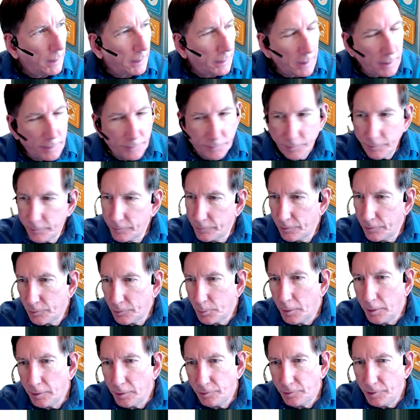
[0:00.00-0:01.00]
Yes,
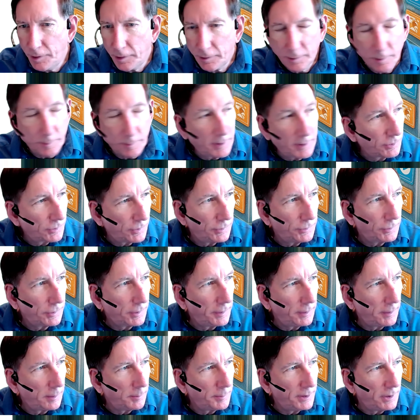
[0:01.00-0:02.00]
just wanted to check to make sure you
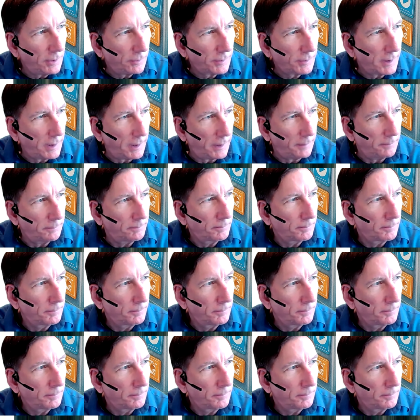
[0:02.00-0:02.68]
could hear me okay.